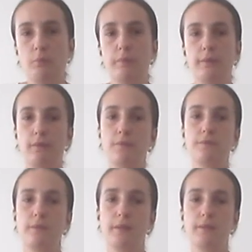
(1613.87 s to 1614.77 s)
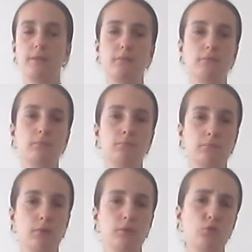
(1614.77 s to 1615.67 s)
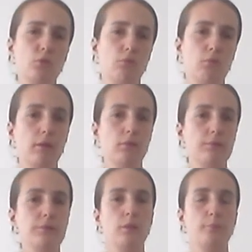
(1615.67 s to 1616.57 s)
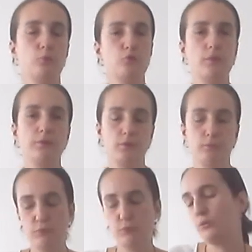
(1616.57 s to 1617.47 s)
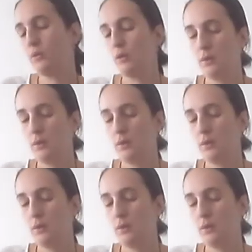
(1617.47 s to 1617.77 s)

because it took a while until I pushed myself to